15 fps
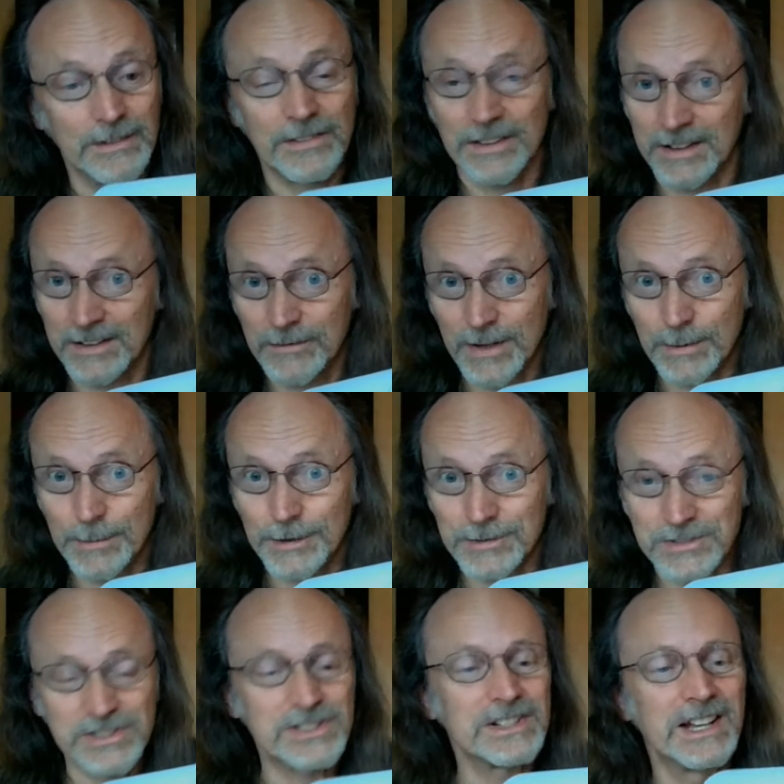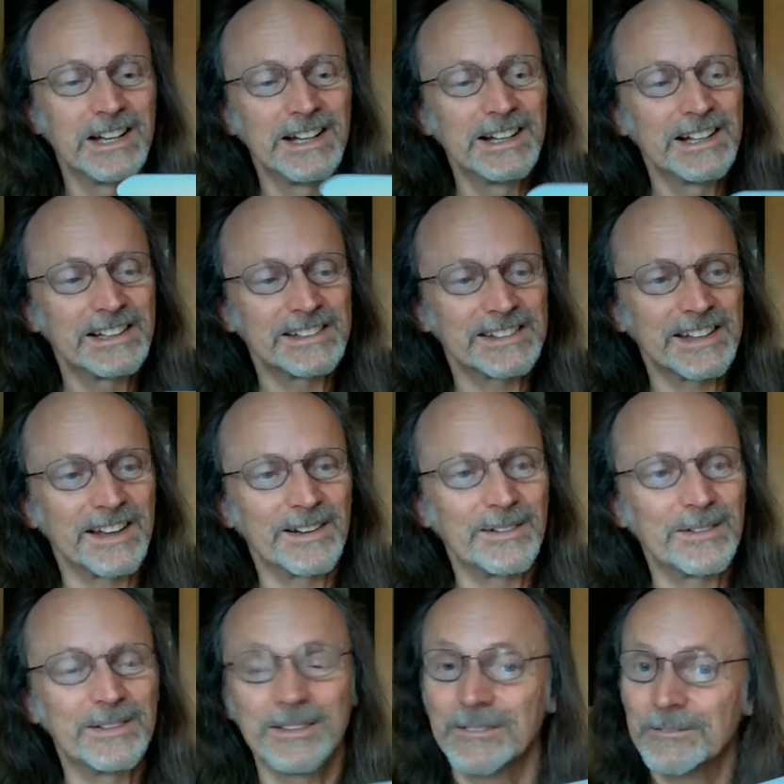Thank you very much.
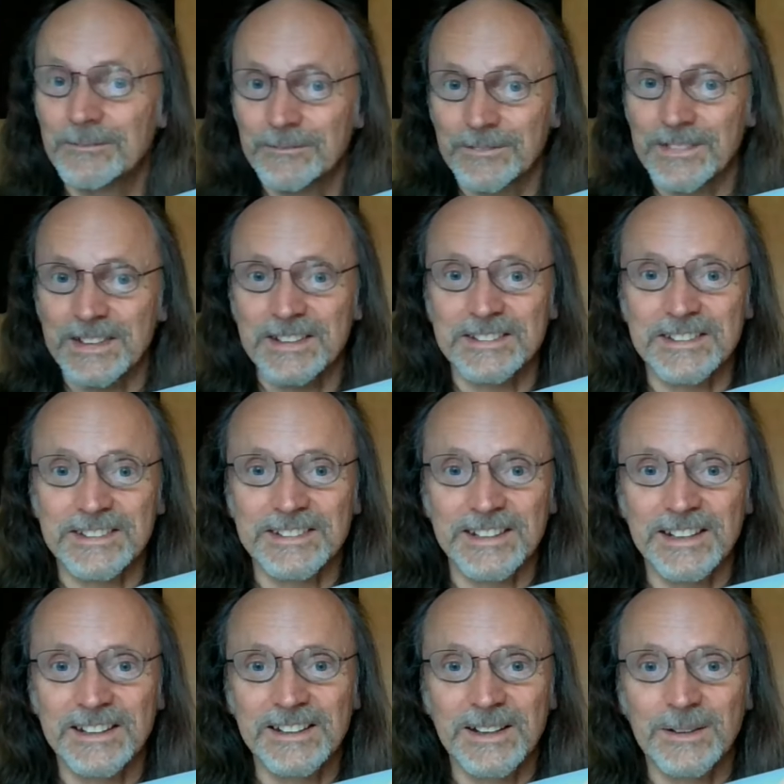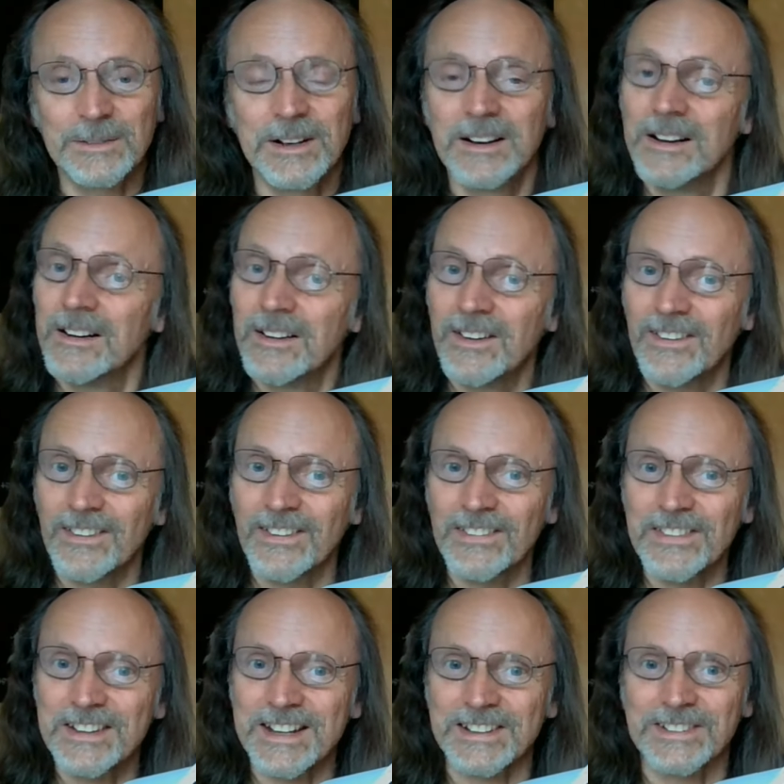So here's to seeing you on
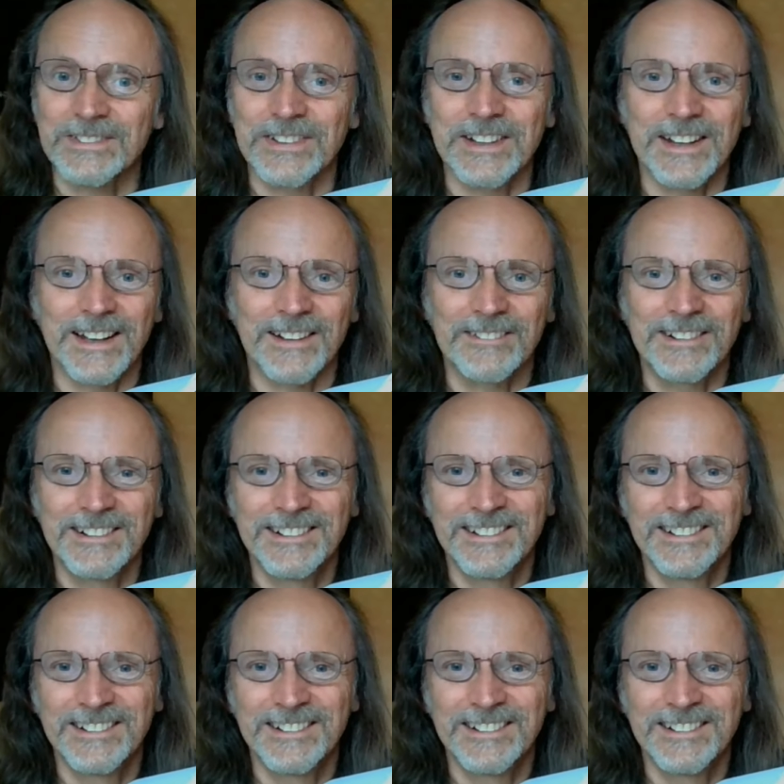the next video.